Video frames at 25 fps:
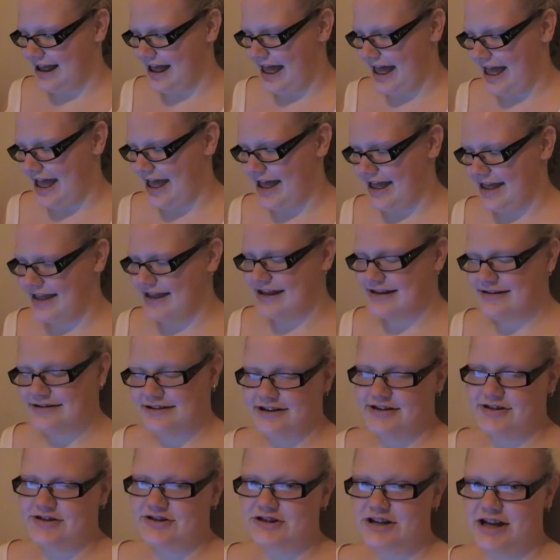a
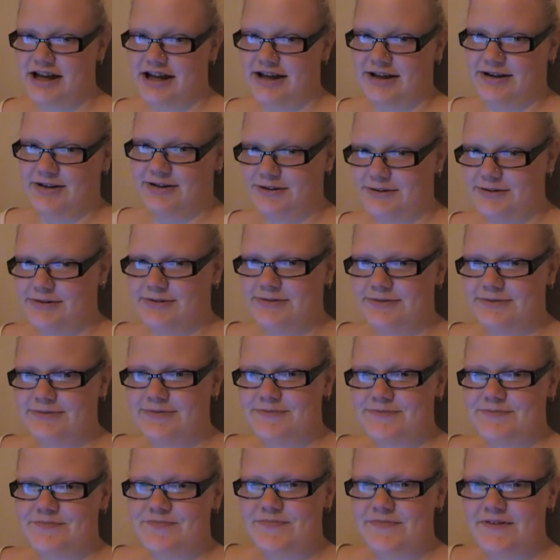NHL
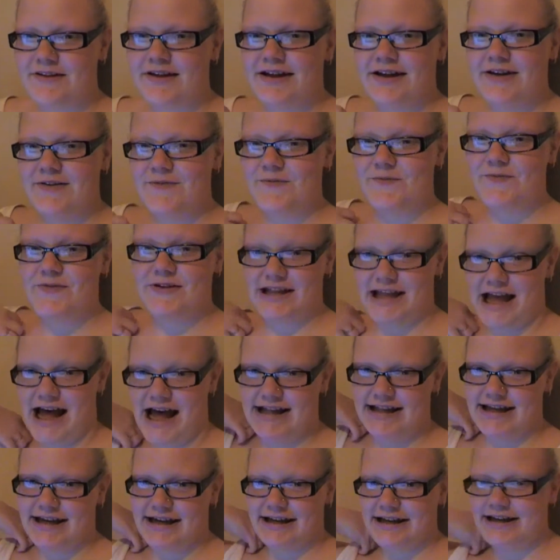
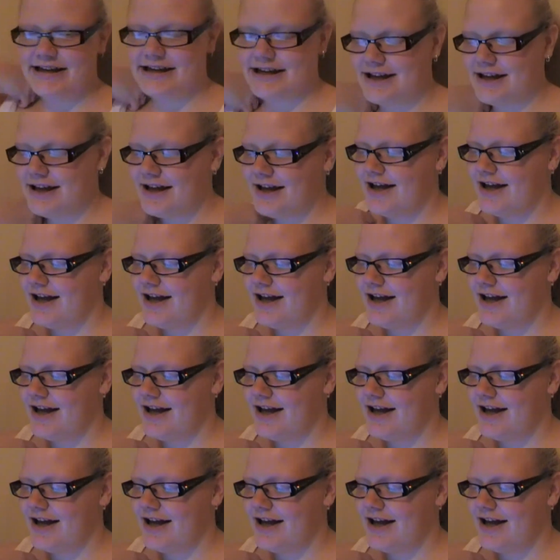fanatic.